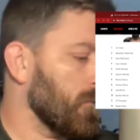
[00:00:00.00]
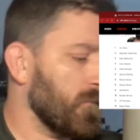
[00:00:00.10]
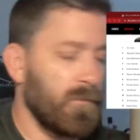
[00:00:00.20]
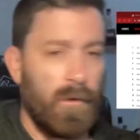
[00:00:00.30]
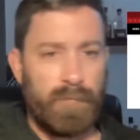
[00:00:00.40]

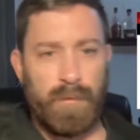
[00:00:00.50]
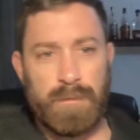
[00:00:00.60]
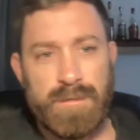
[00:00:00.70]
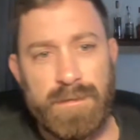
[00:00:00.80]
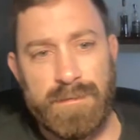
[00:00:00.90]
Sorry,
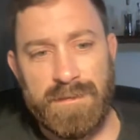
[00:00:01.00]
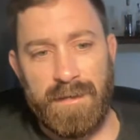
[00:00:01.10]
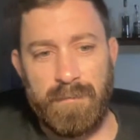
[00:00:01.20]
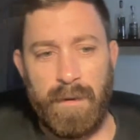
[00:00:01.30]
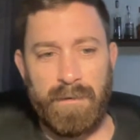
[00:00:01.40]
folks. Looks
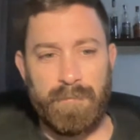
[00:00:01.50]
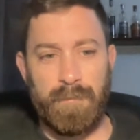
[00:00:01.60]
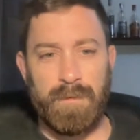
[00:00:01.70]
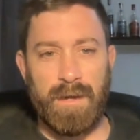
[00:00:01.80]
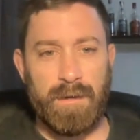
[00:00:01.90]
like the
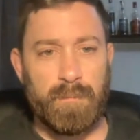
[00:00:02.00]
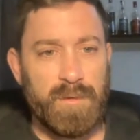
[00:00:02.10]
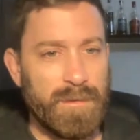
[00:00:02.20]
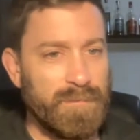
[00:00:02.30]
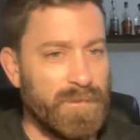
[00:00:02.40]
microphone got
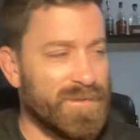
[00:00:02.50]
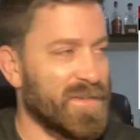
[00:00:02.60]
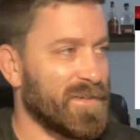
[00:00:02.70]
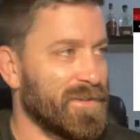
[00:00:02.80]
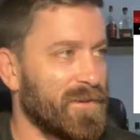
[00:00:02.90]
unplugged for a
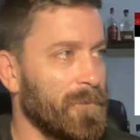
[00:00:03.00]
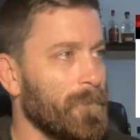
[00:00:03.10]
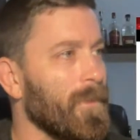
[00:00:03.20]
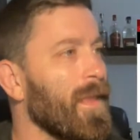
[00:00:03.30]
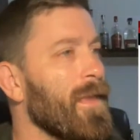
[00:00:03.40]
second there.
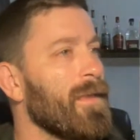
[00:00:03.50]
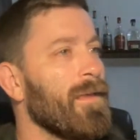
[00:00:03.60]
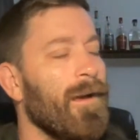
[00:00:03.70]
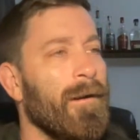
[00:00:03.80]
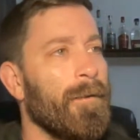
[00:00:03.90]

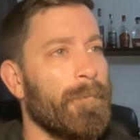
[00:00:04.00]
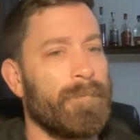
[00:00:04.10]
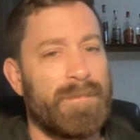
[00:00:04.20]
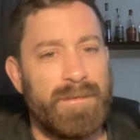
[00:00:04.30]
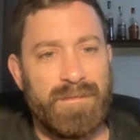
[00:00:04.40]

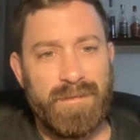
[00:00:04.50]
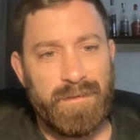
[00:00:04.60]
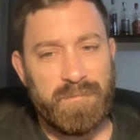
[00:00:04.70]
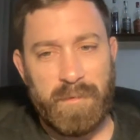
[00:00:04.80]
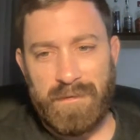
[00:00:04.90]
This
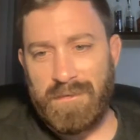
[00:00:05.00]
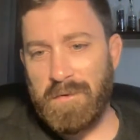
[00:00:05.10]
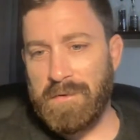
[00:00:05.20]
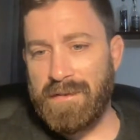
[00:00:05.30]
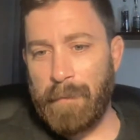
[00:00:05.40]
thing's been
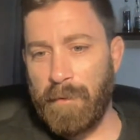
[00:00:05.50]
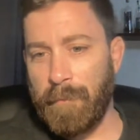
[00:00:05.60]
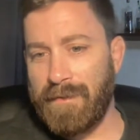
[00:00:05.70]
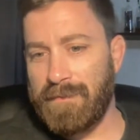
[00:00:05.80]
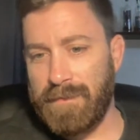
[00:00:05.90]
so
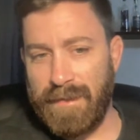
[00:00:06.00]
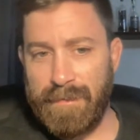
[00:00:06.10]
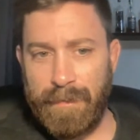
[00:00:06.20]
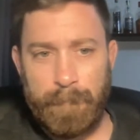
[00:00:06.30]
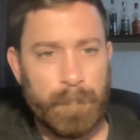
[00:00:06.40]
temperamental
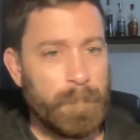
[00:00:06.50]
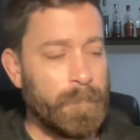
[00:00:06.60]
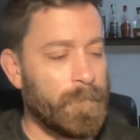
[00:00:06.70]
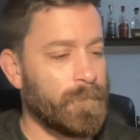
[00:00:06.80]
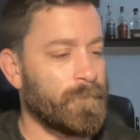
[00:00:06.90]
lately.
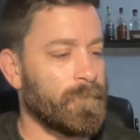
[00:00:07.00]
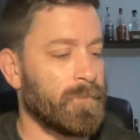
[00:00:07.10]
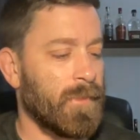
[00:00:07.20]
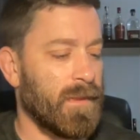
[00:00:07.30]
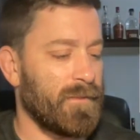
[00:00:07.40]

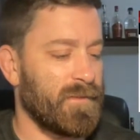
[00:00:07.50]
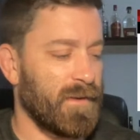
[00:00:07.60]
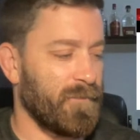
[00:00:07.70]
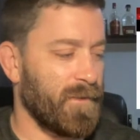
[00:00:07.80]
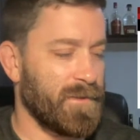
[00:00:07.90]
It's
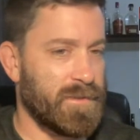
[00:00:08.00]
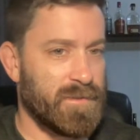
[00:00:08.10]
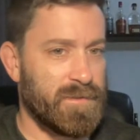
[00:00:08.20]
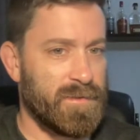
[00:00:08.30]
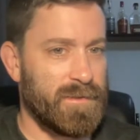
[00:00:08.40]
like if I
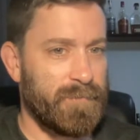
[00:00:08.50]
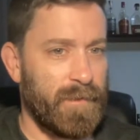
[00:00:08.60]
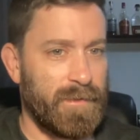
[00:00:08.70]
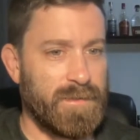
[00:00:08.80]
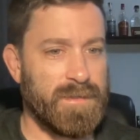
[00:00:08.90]
just
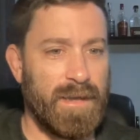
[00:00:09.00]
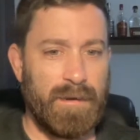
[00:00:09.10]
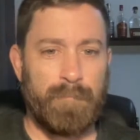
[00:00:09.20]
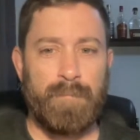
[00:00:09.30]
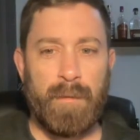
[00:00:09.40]
kind
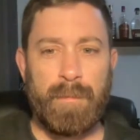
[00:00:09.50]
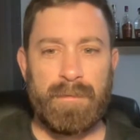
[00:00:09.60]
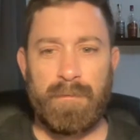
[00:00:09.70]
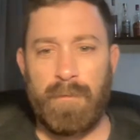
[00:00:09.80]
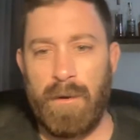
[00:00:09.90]
of bump
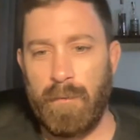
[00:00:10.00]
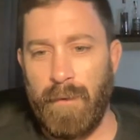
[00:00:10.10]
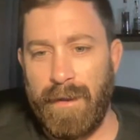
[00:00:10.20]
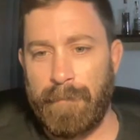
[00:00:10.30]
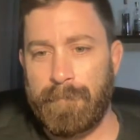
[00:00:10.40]
it the wrong
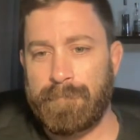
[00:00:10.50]
way.